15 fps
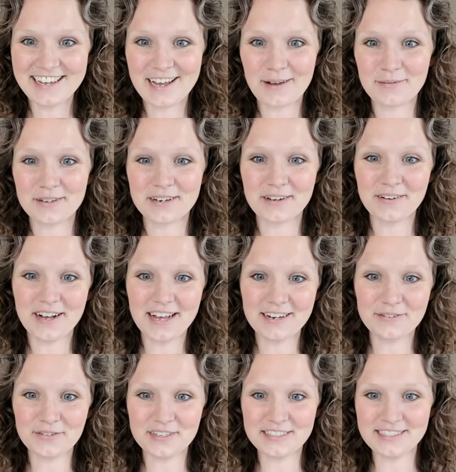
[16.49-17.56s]
I'm going to go ahead
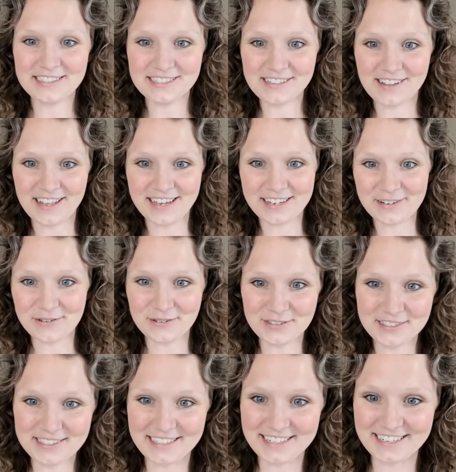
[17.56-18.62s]
and read these client
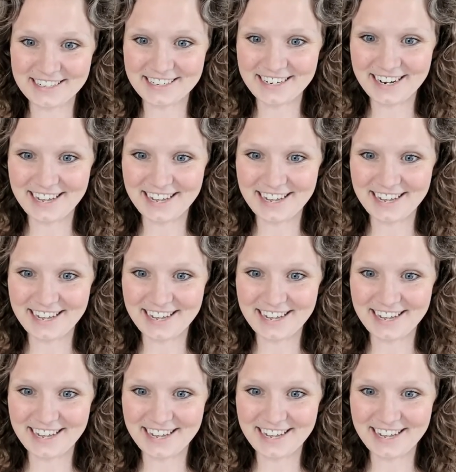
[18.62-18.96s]
goals here,